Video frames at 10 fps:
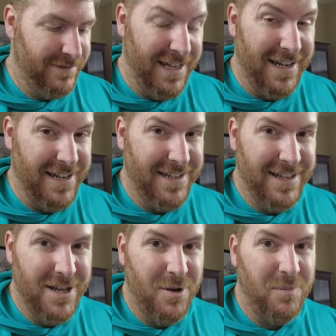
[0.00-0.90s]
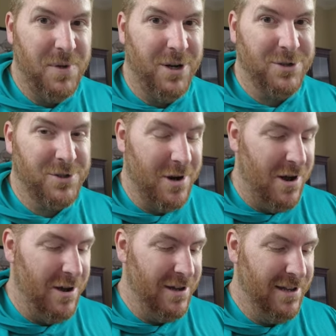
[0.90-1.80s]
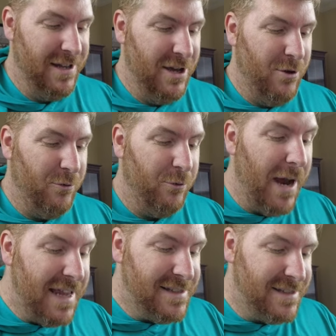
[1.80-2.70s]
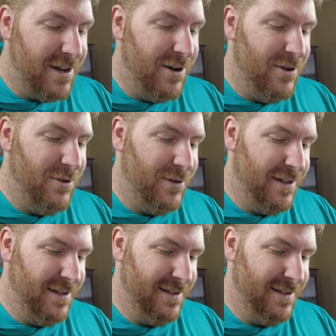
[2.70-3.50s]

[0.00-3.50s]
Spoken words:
Get it? Pierre Strong, red zone.